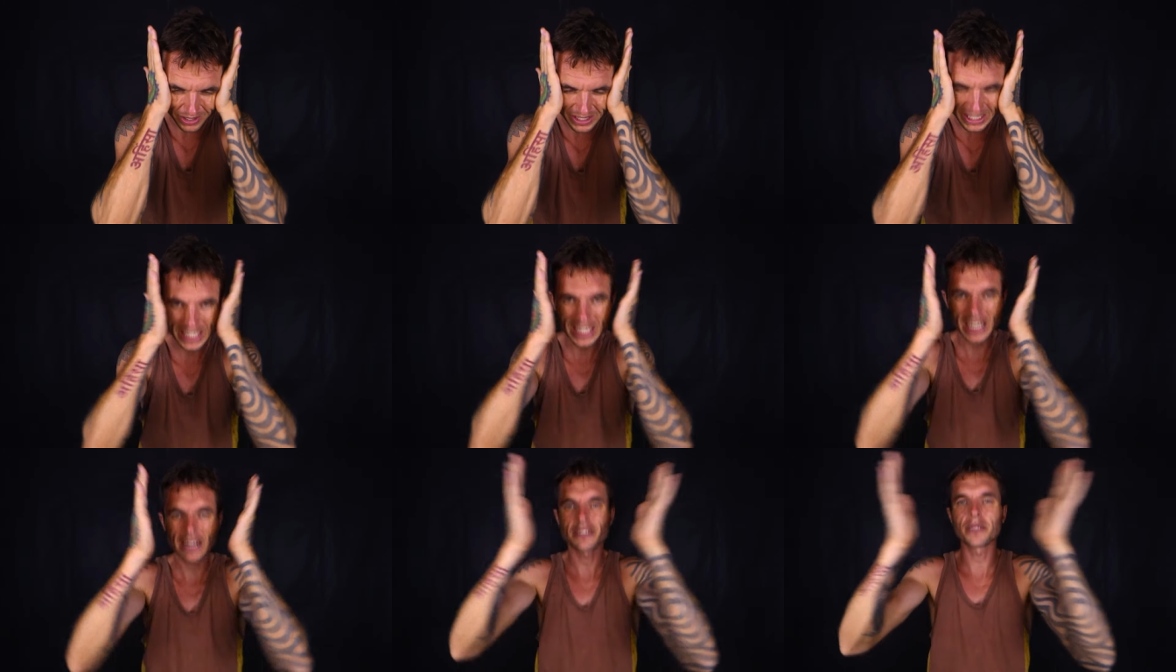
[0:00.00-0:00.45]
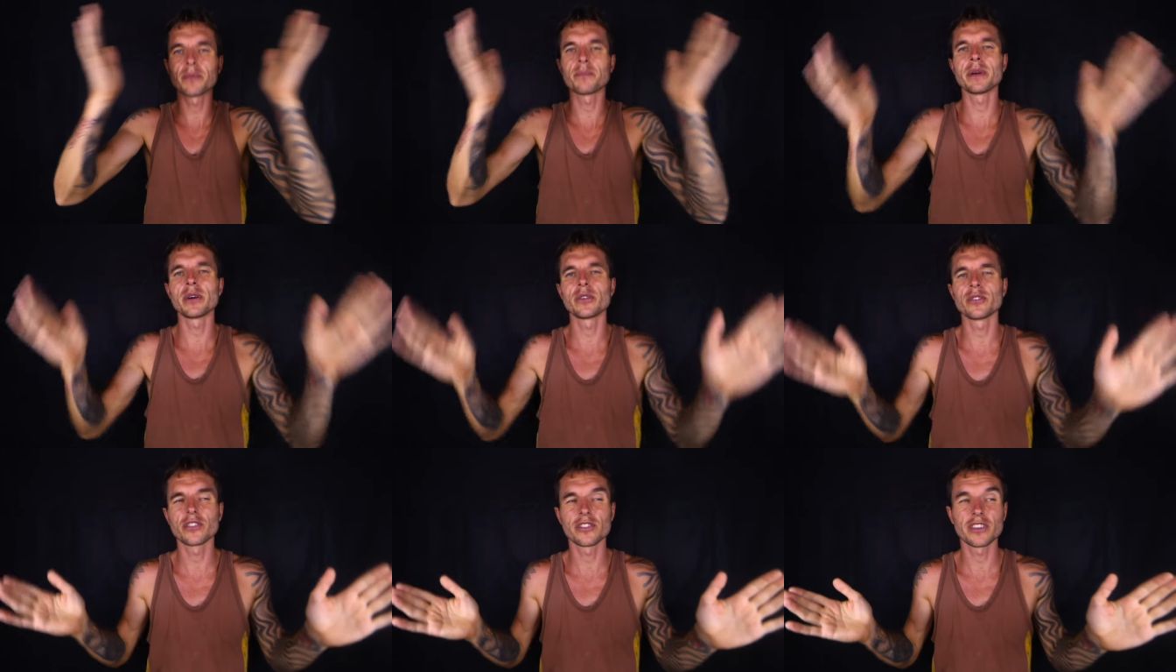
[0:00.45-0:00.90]
And then you have to
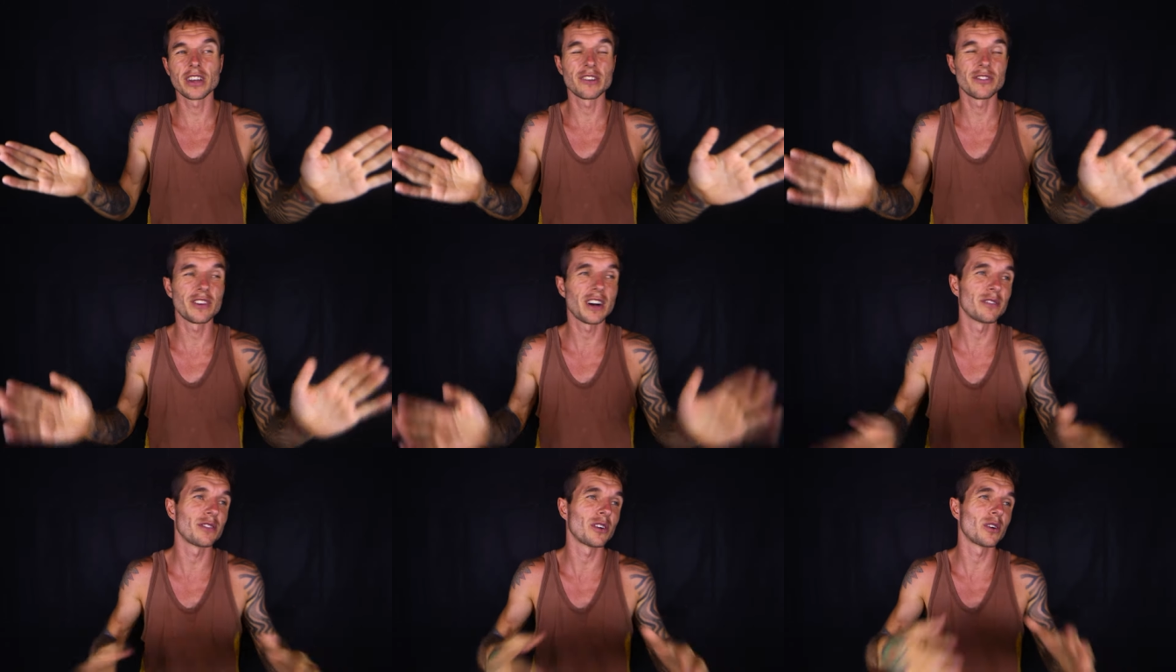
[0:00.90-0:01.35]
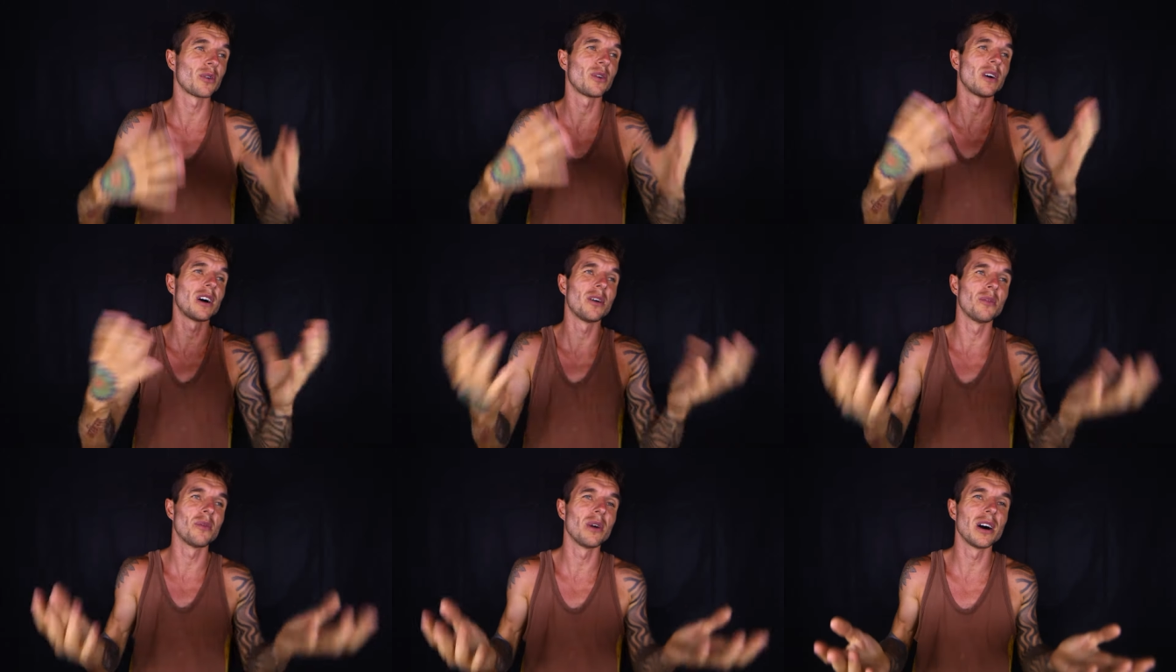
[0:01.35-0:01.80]
build yourself up for
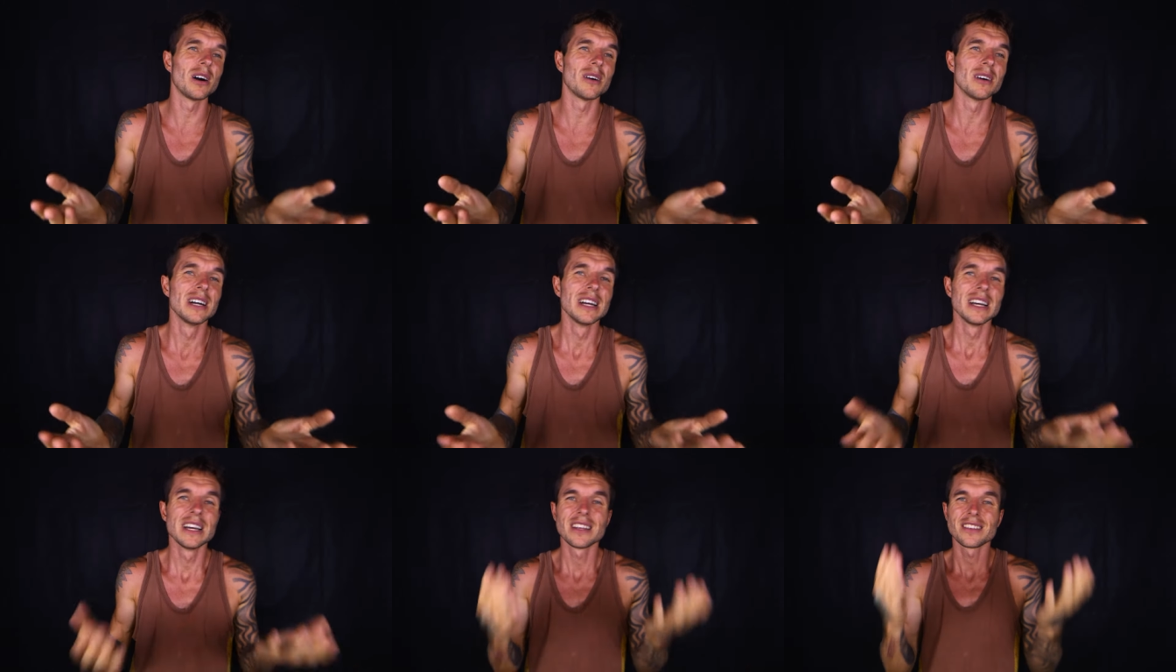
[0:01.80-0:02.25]
quite a while.